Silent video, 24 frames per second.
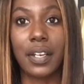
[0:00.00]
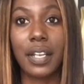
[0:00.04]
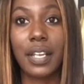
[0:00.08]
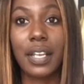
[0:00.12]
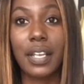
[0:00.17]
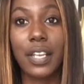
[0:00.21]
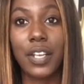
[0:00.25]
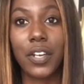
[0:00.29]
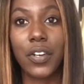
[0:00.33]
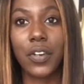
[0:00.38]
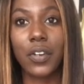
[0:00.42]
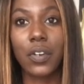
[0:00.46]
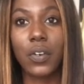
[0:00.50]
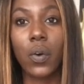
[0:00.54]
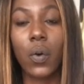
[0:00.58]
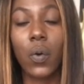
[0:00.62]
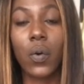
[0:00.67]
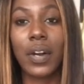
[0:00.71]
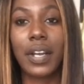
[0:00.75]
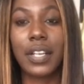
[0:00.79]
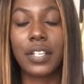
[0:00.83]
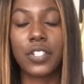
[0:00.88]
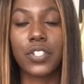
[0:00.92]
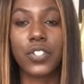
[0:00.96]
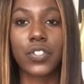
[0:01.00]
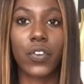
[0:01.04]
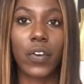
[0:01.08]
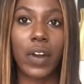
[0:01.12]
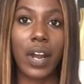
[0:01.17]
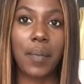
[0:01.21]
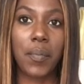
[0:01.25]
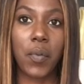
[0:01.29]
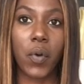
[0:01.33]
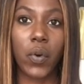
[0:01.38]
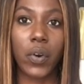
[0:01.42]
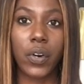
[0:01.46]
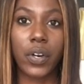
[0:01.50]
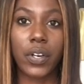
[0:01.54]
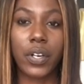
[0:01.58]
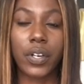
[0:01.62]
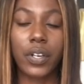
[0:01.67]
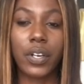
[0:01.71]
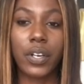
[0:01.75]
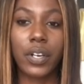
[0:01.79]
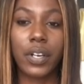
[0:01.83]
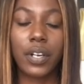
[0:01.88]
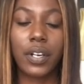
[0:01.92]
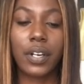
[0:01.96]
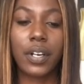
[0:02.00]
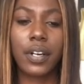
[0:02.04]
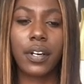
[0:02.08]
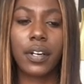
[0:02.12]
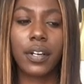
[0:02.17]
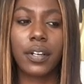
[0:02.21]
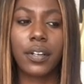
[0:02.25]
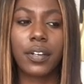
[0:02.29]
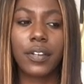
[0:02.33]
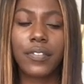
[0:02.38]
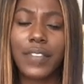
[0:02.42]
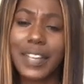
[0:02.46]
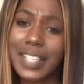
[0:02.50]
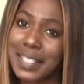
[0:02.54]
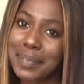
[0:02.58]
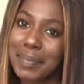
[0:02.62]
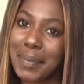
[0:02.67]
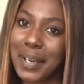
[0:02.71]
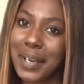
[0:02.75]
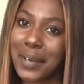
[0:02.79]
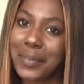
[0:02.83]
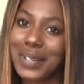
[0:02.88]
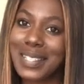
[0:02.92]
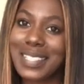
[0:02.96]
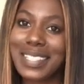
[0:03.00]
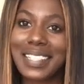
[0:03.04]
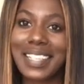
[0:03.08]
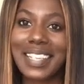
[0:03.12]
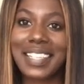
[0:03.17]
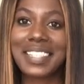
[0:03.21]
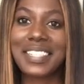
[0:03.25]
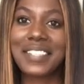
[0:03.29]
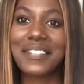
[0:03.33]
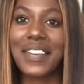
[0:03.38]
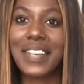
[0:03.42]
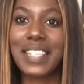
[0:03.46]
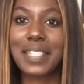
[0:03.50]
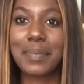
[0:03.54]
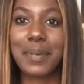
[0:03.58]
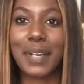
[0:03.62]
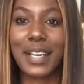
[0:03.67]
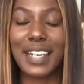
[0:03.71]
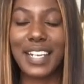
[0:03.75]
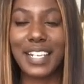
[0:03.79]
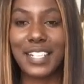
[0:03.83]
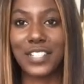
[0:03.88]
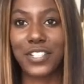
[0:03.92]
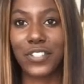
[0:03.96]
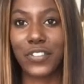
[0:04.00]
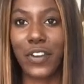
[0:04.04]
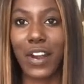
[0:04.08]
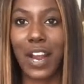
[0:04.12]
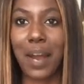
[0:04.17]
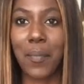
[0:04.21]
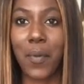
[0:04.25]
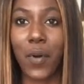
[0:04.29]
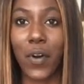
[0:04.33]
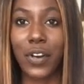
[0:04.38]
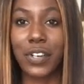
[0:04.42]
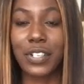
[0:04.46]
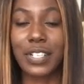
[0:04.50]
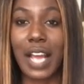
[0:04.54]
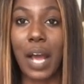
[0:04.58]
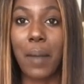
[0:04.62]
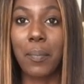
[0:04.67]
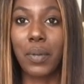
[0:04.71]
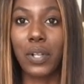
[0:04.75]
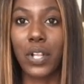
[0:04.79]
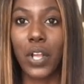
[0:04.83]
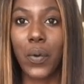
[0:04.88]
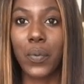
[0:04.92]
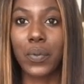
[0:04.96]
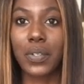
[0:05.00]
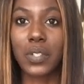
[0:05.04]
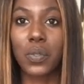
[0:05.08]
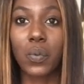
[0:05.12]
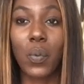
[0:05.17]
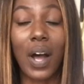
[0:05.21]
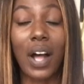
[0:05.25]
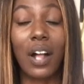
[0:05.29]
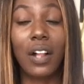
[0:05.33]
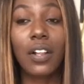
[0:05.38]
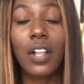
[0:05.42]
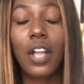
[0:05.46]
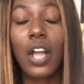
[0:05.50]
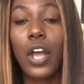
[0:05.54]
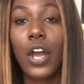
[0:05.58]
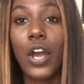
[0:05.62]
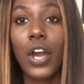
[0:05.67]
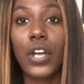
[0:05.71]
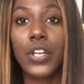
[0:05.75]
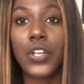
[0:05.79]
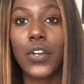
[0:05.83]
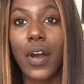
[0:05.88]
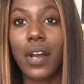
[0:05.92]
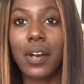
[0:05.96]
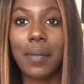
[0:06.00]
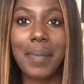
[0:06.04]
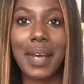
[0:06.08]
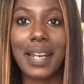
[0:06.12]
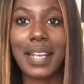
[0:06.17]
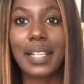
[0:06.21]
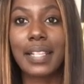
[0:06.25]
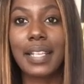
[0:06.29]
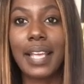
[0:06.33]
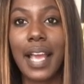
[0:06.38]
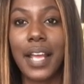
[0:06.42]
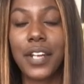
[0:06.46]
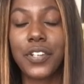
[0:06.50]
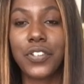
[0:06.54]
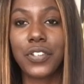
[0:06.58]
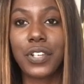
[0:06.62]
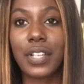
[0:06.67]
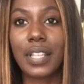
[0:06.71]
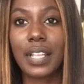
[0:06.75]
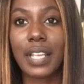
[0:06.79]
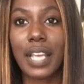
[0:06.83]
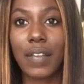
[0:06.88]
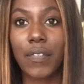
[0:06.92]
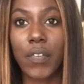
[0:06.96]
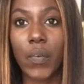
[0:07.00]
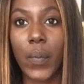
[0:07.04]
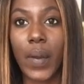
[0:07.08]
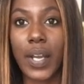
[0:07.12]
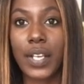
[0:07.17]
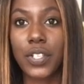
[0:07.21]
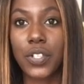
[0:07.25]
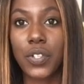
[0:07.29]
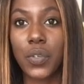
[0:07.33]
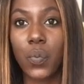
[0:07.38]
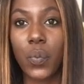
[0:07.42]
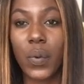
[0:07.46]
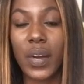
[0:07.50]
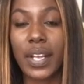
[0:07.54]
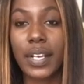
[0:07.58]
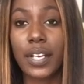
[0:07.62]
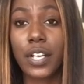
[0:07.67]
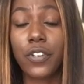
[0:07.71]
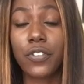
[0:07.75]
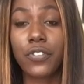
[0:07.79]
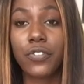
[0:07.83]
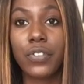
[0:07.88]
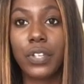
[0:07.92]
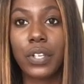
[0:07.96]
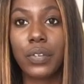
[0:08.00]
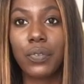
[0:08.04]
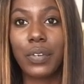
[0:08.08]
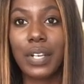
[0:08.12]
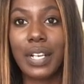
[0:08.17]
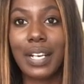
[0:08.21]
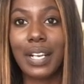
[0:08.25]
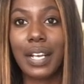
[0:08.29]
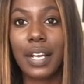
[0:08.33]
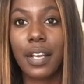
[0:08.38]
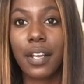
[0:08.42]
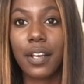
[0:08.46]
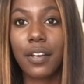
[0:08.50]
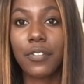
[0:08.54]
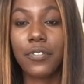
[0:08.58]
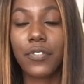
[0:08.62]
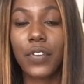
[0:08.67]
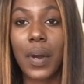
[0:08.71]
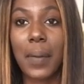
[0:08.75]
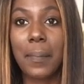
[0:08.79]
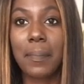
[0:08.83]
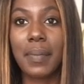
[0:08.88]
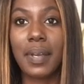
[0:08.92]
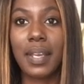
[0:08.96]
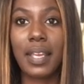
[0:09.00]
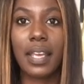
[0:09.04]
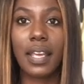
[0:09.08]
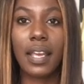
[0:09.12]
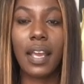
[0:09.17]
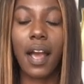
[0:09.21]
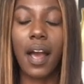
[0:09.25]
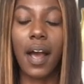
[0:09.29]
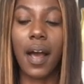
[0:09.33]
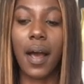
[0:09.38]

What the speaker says: here or Instagram or Facebook, which the links to Facebook and Instagram are down below as well. You're automatically entered in the giveaway to win a free reading from me